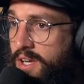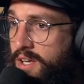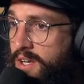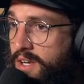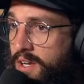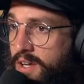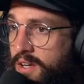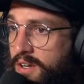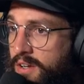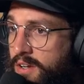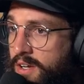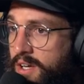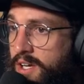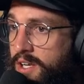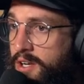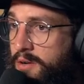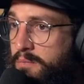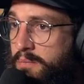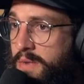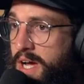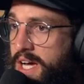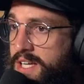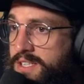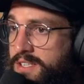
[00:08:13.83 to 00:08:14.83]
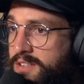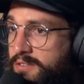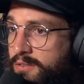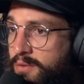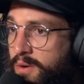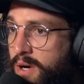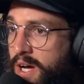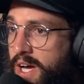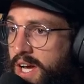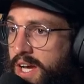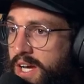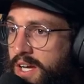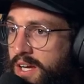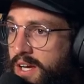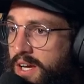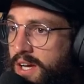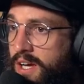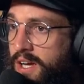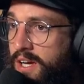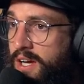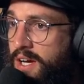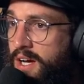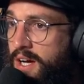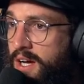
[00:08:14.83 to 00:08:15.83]
in a massive way.
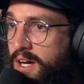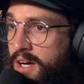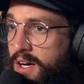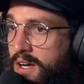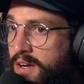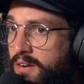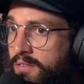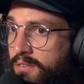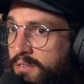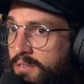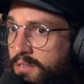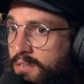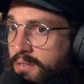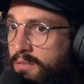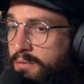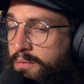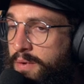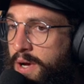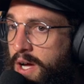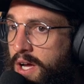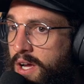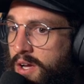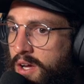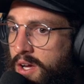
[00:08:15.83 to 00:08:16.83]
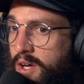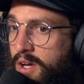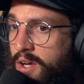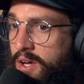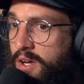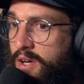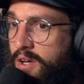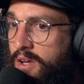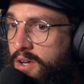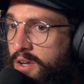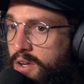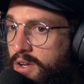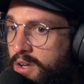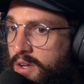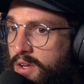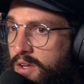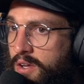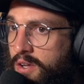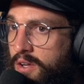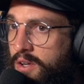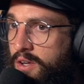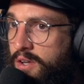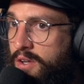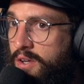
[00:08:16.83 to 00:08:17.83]
But
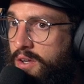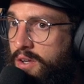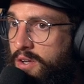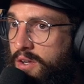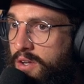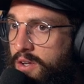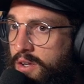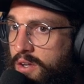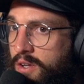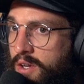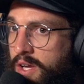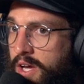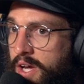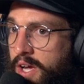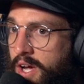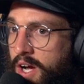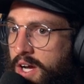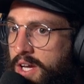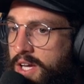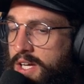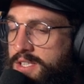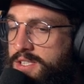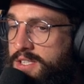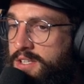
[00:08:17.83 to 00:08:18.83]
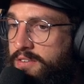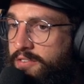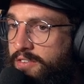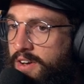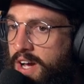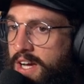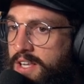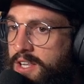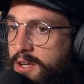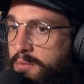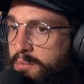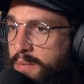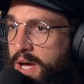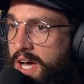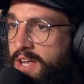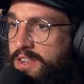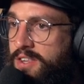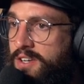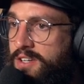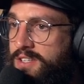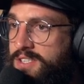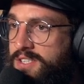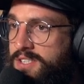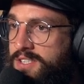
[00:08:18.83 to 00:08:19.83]
yeah, I guess the fact that
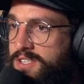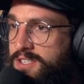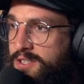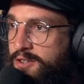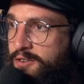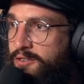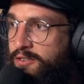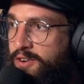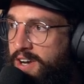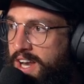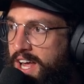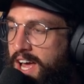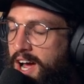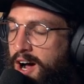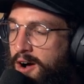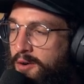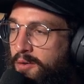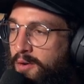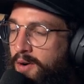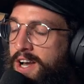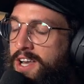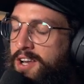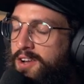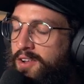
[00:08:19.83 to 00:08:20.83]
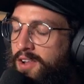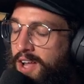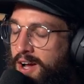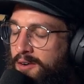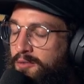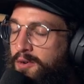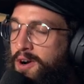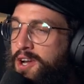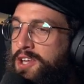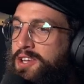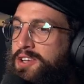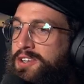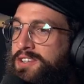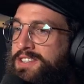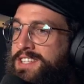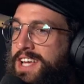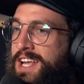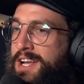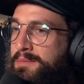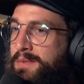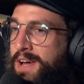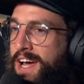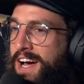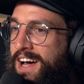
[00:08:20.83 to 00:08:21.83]
Bathurst is still free. I wonder, like what you
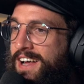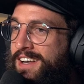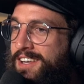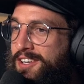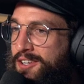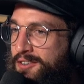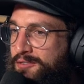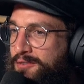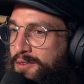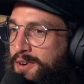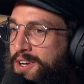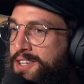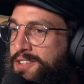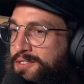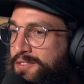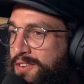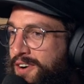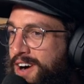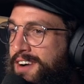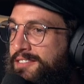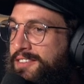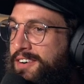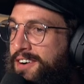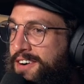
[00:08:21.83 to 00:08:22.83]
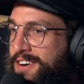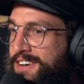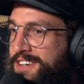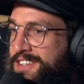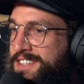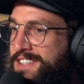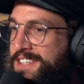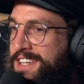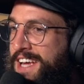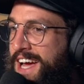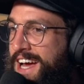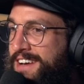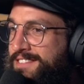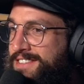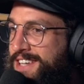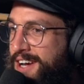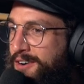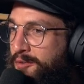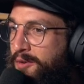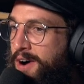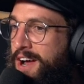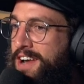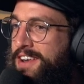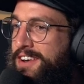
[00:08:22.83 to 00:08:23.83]
said about you've watched 5 Origin games. I
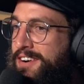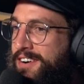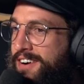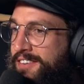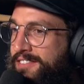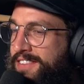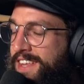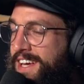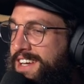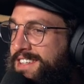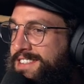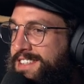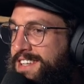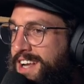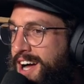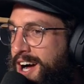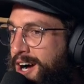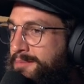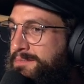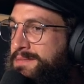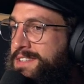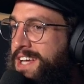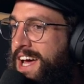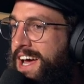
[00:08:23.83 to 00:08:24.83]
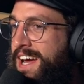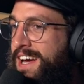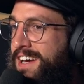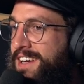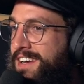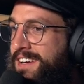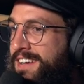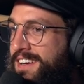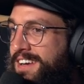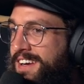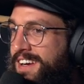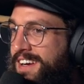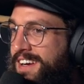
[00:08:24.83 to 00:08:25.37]
wonder if there's an uptake